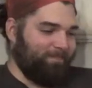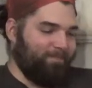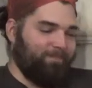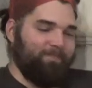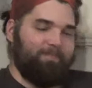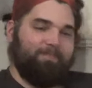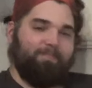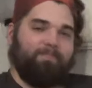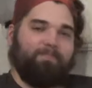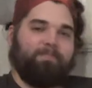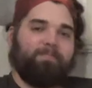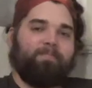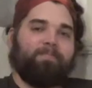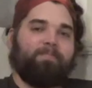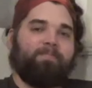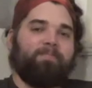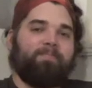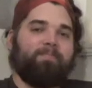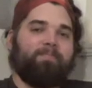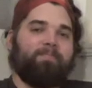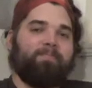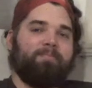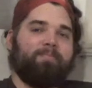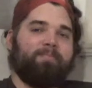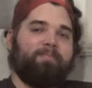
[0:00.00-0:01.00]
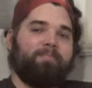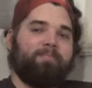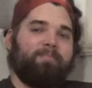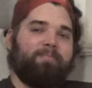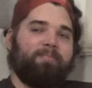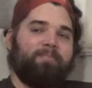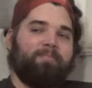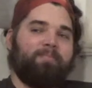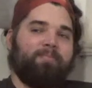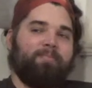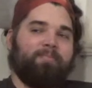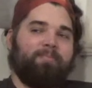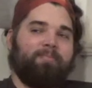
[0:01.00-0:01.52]

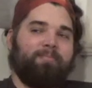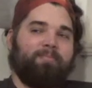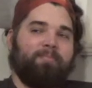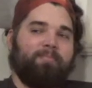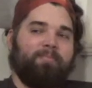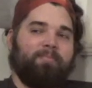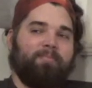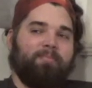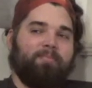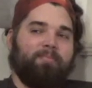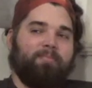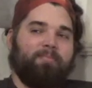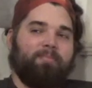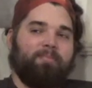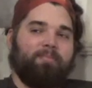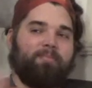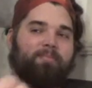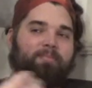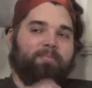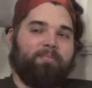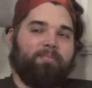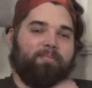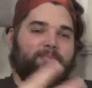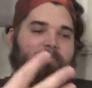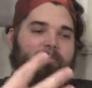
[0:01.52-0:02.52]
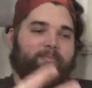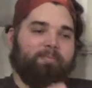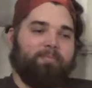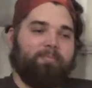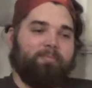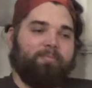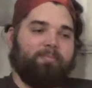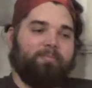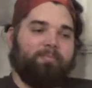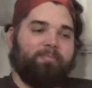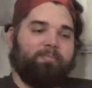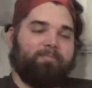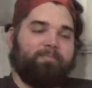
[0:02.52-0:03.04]

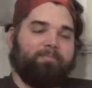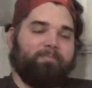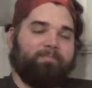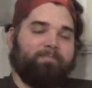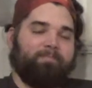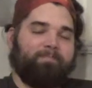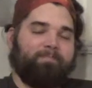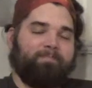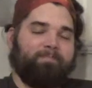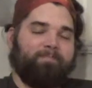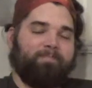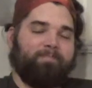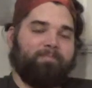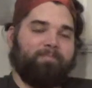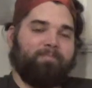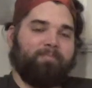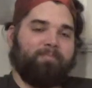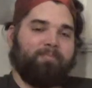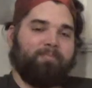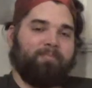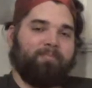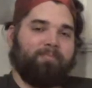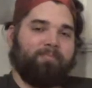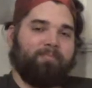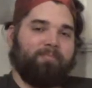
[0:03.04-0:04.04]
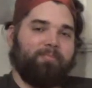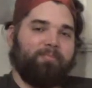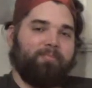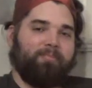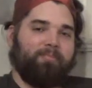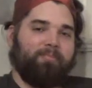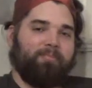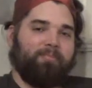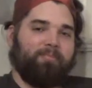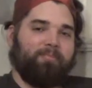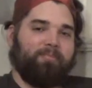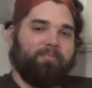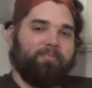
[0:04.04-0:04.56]

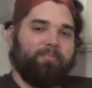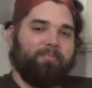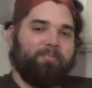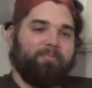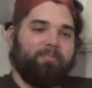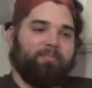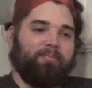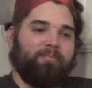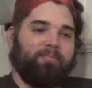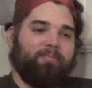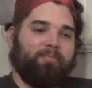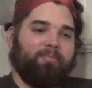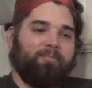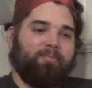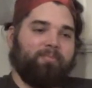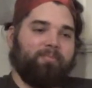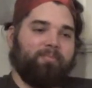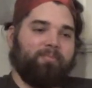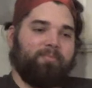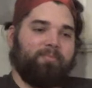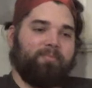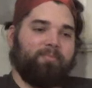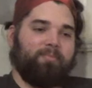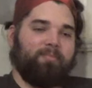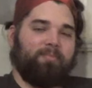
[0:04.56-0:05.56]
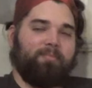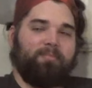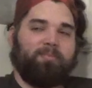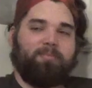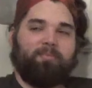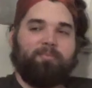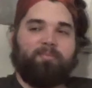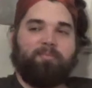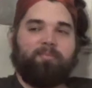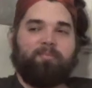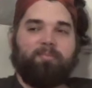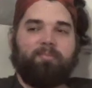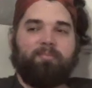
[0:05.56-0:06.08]

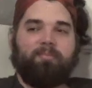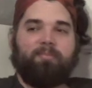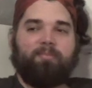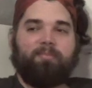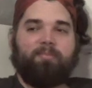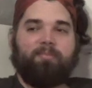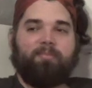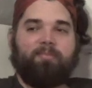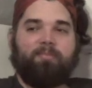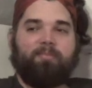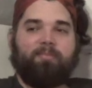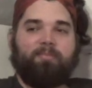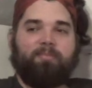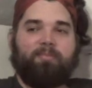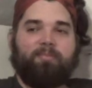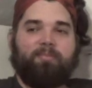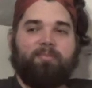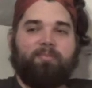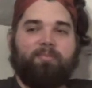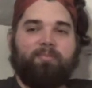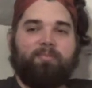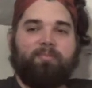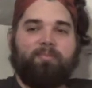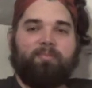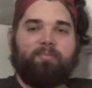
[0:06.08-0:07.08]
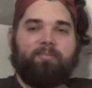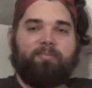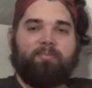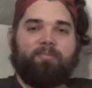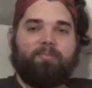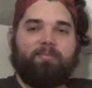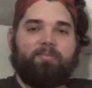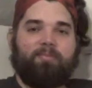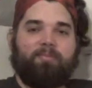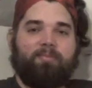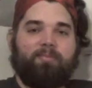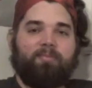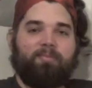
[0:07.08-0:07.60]

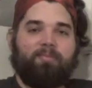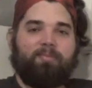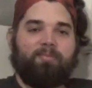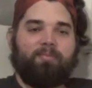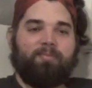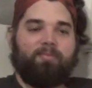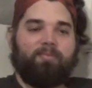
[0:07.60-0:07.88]
No words are spoken by the person on screen.